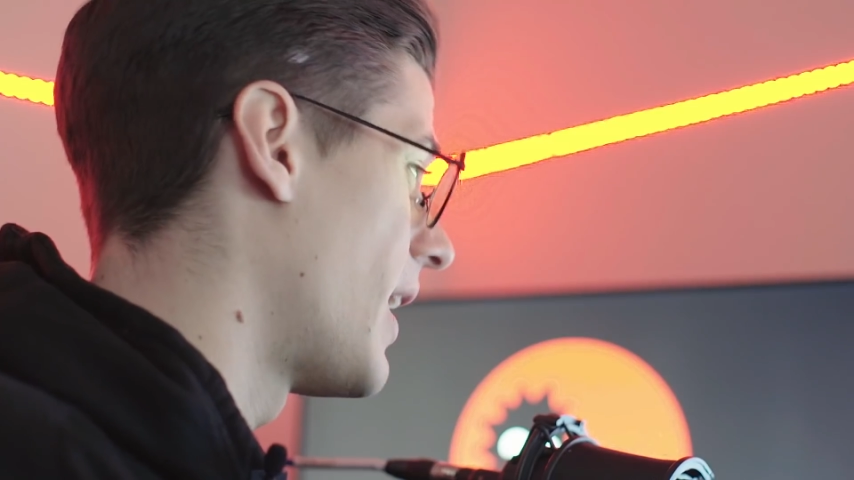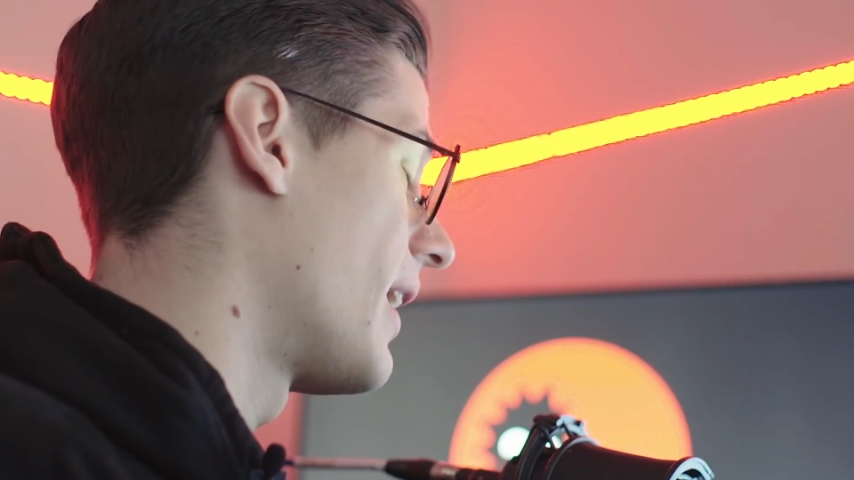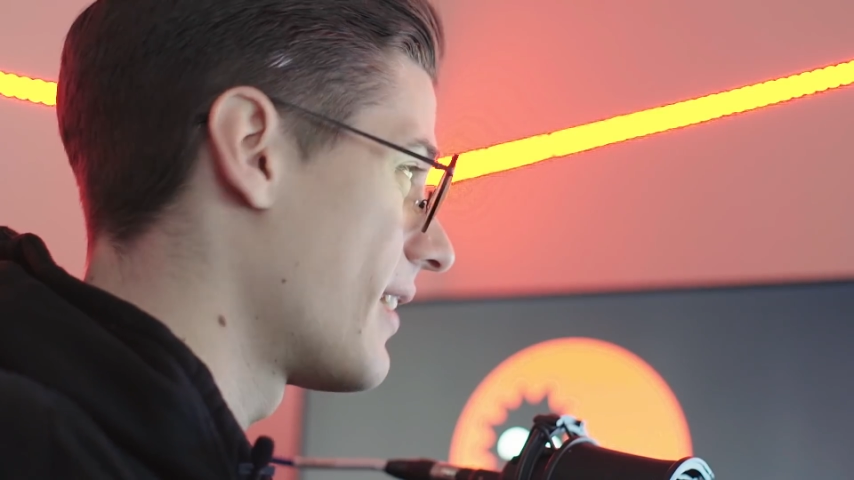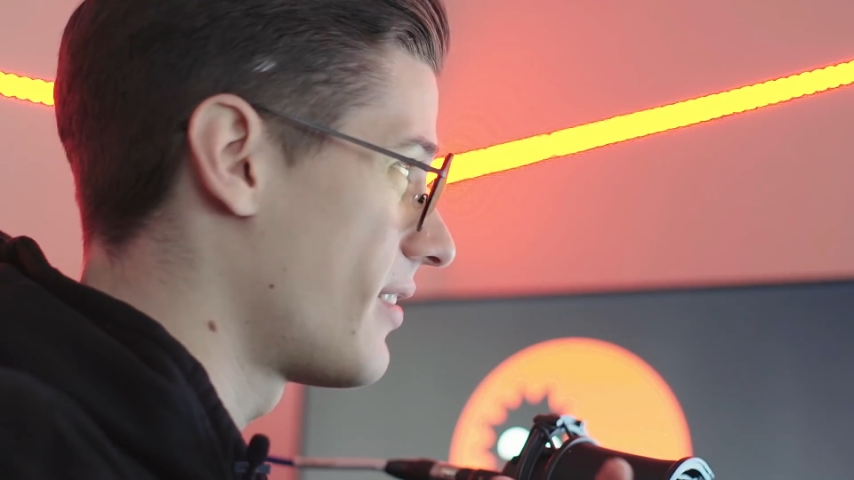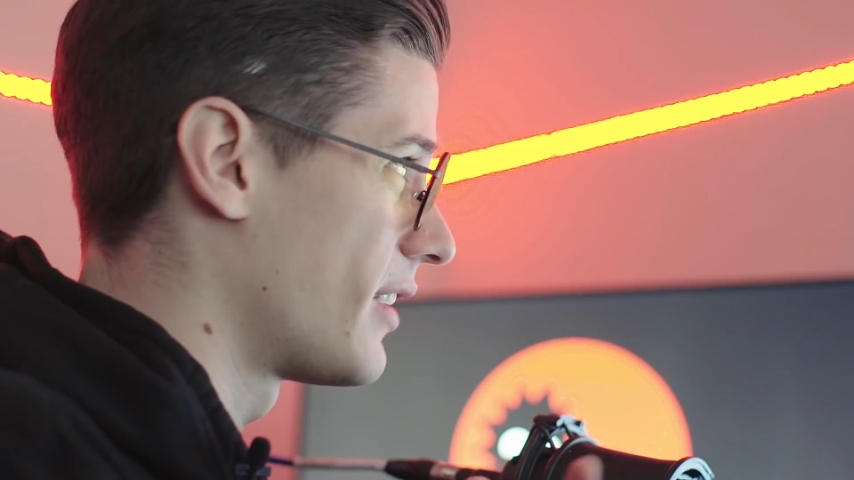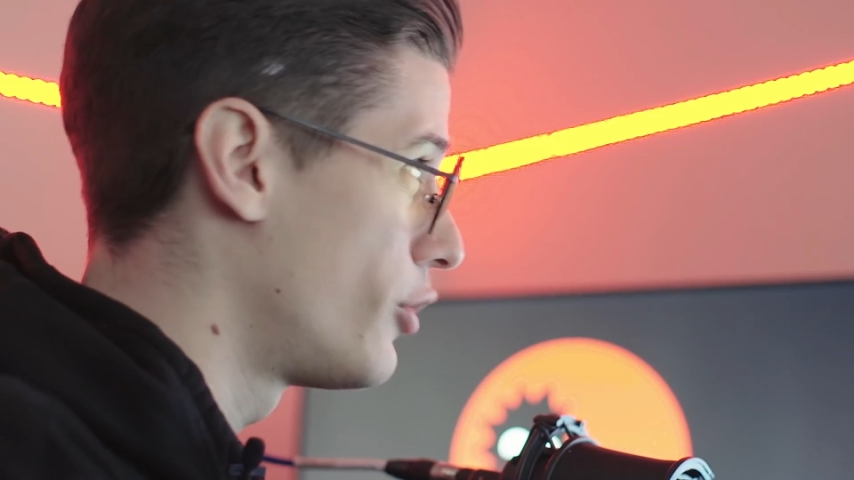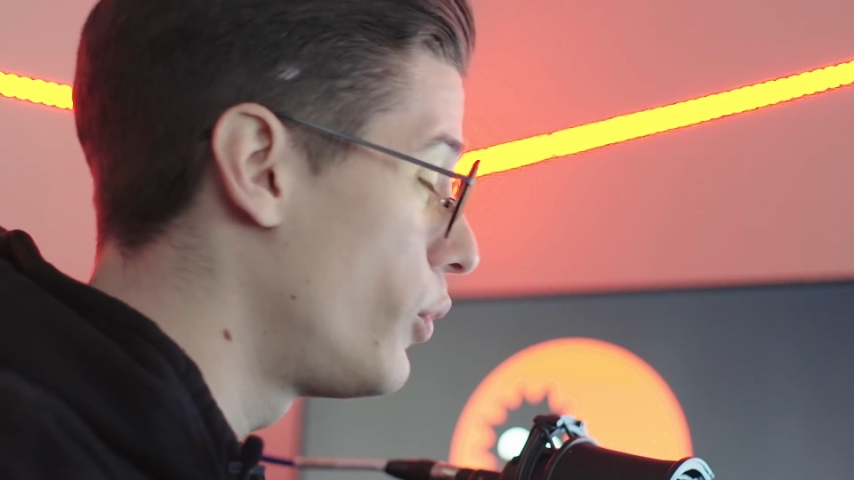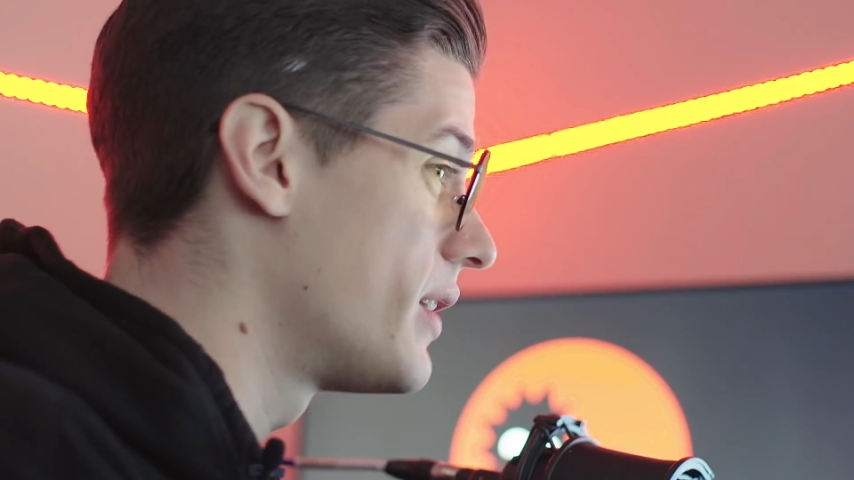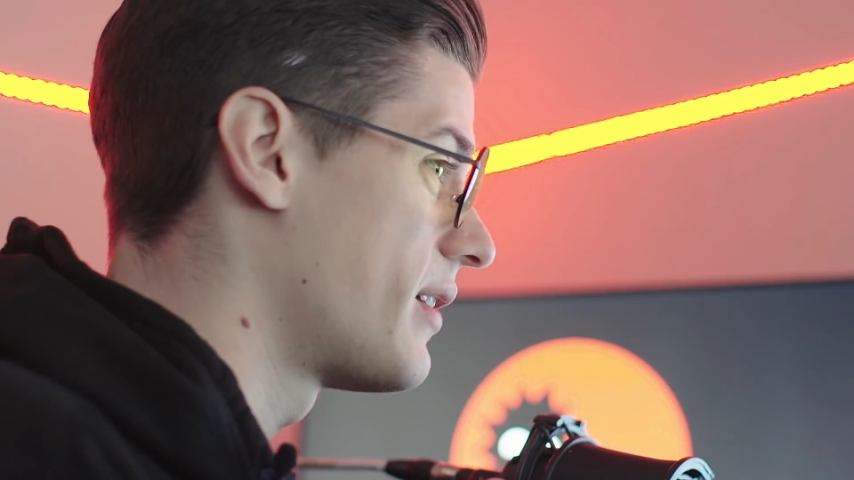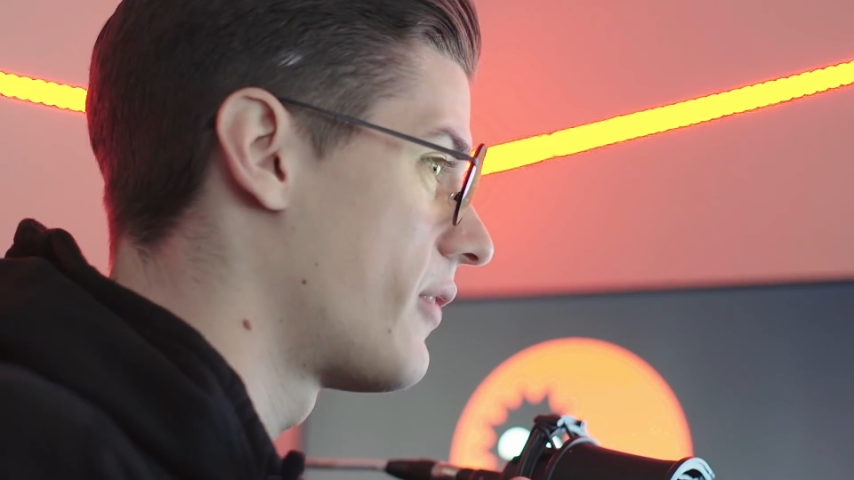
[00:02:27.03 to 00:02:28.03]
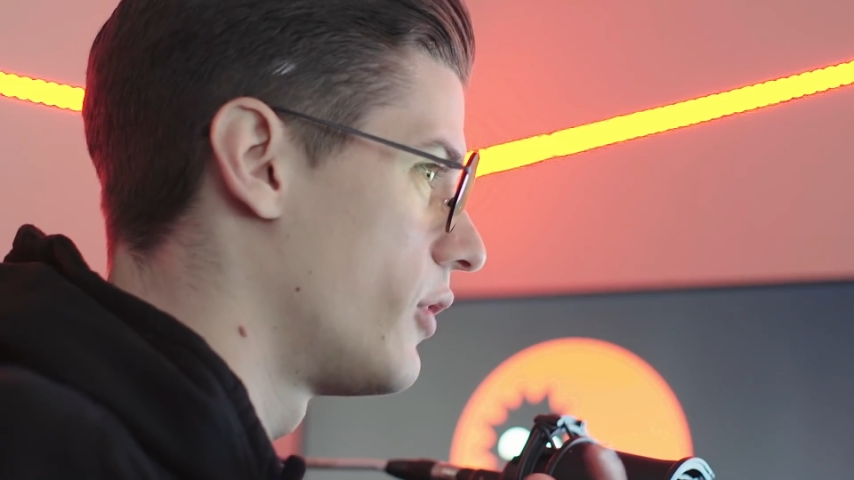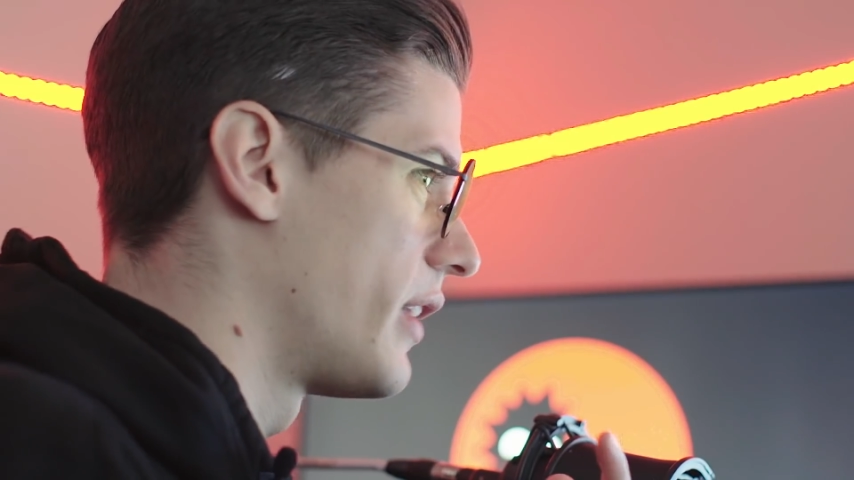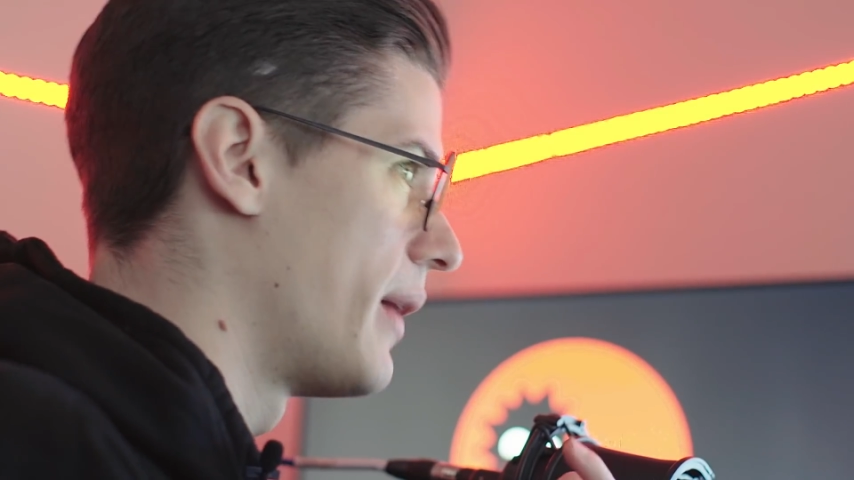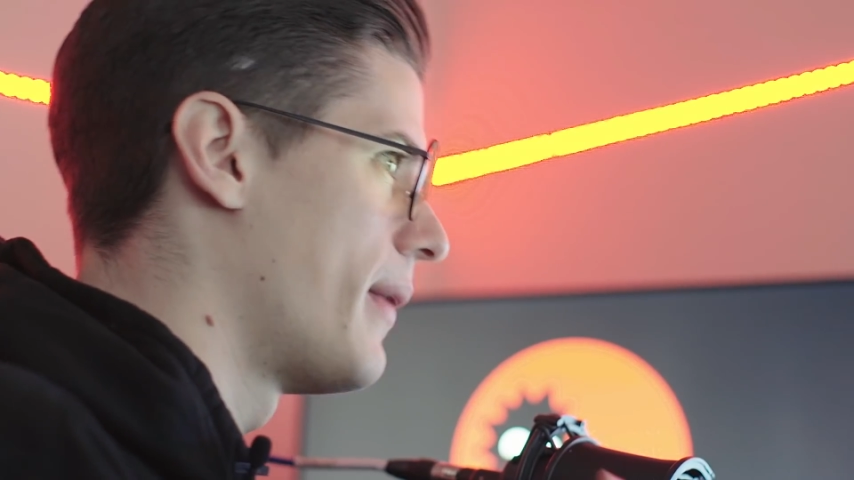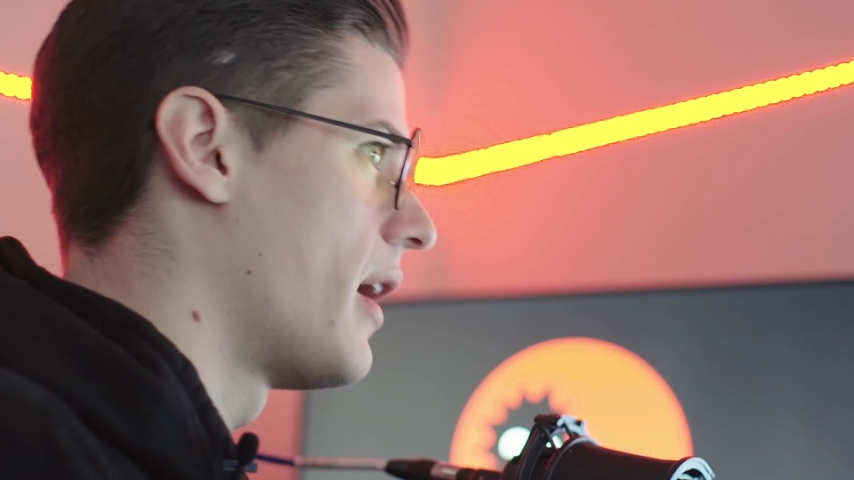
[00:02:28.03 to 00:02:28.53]
I guess like two weeks after it
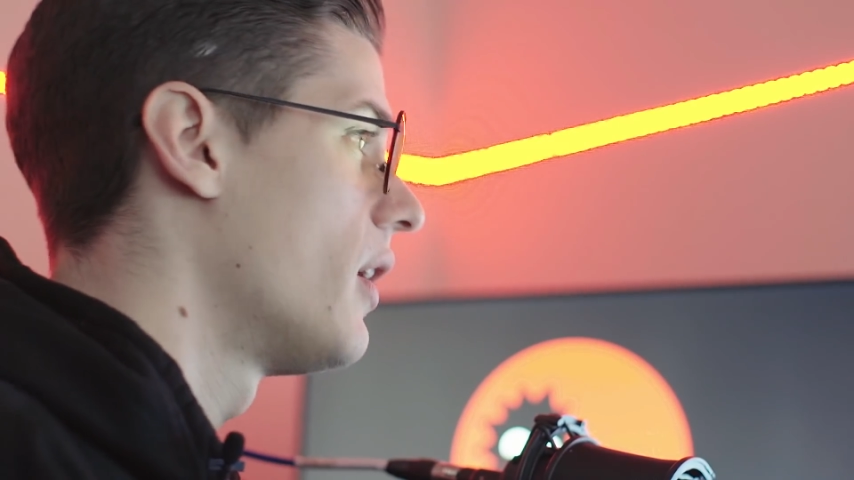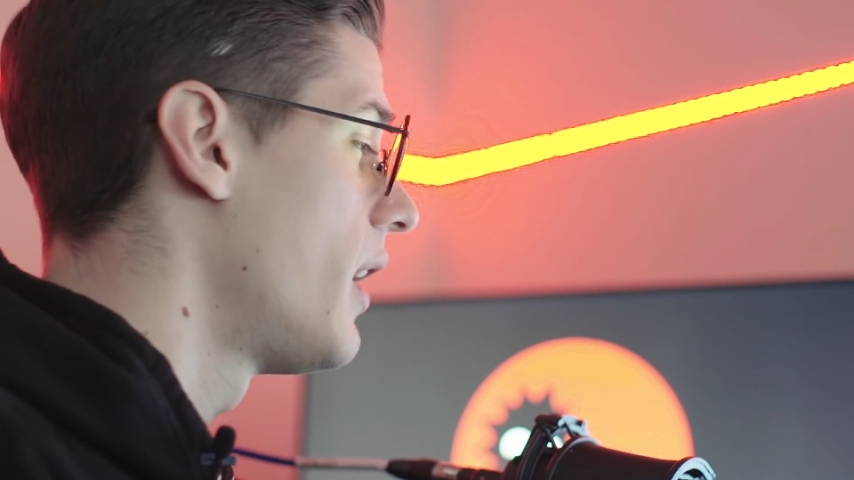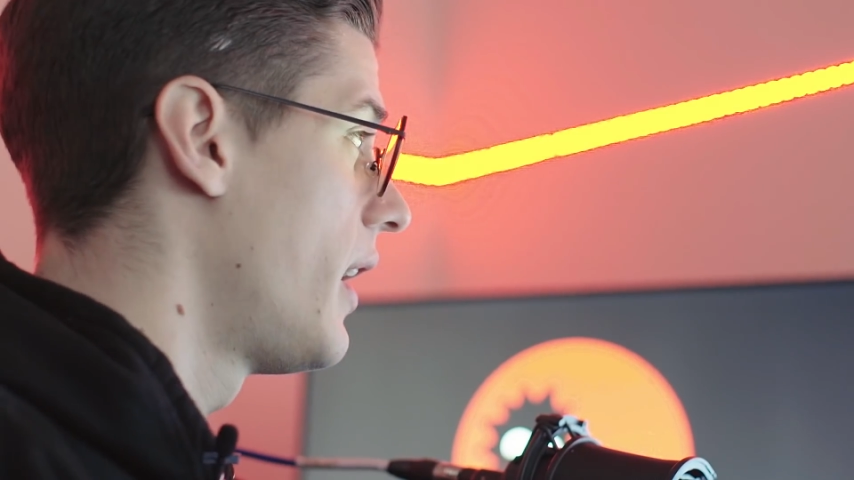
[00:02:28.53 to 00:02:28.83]
came out,